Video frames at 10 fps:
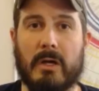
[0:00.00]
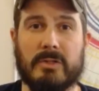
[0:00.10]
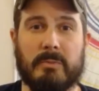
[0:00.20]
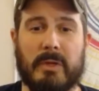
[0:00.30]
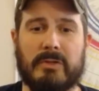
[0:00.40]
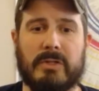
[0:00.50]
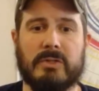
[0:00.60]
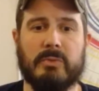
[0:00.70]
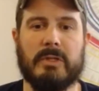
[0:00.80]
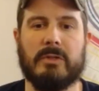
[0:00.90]
Some other
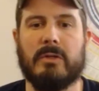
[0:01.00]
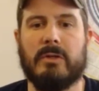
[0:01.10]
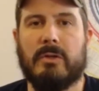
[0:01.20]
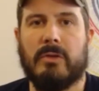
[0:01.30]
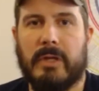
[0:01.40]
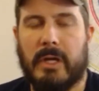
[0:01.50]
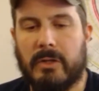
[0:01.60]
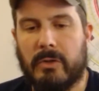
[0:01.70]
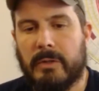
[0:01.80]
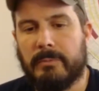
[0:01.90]
things we can look at
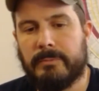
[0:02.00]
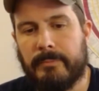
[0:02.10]
doing.